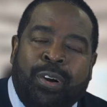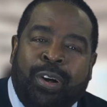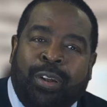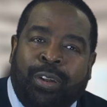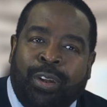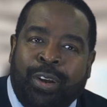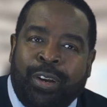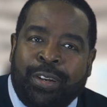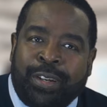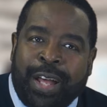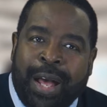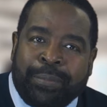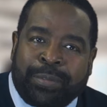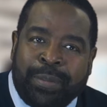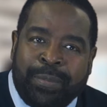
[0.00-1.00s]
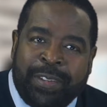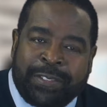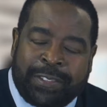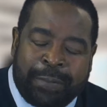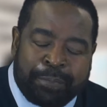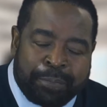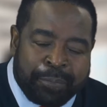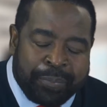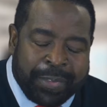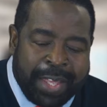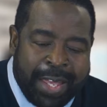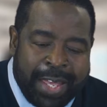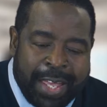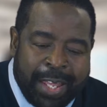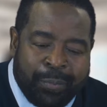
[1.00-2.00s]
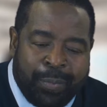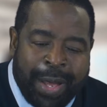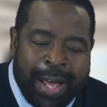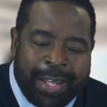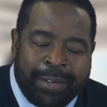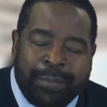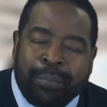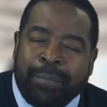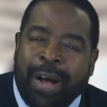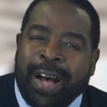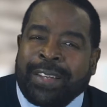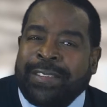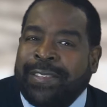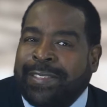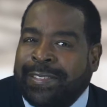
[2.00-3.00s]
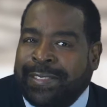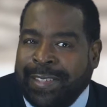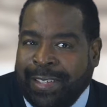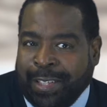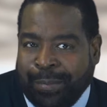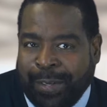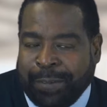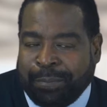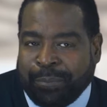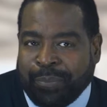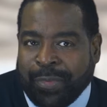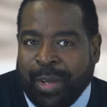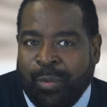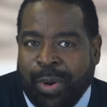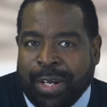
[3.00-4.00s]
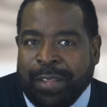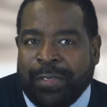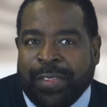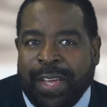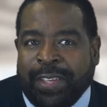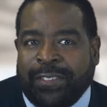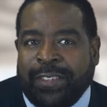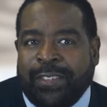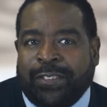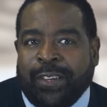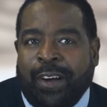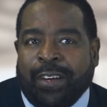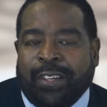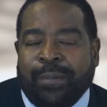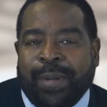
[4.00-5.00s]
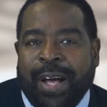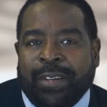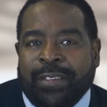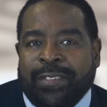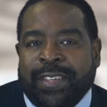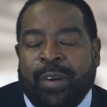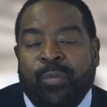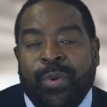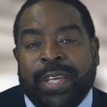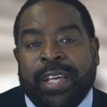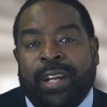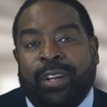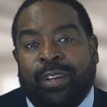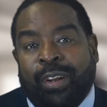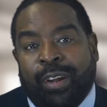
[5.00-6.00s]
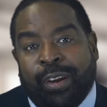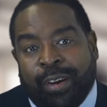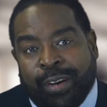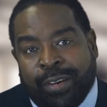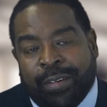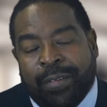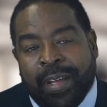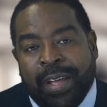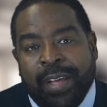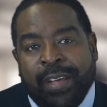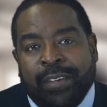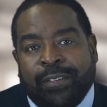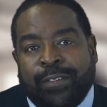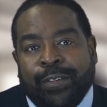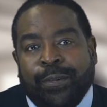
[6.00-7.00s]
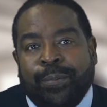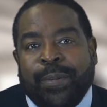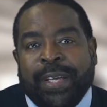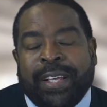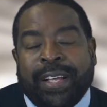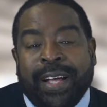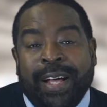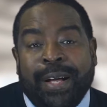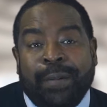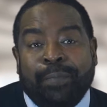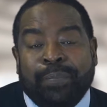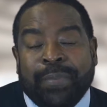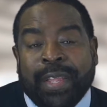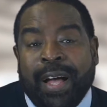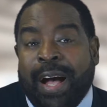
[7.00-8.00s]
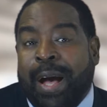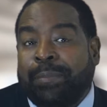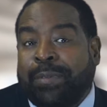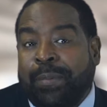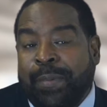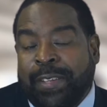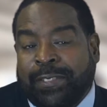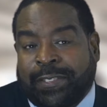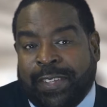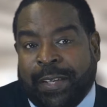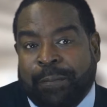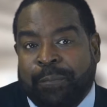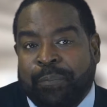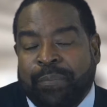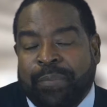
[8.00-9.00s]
called Learned Optimism and by Martin Seligman. And one of the things he talked about is that we can learn to become optimistic.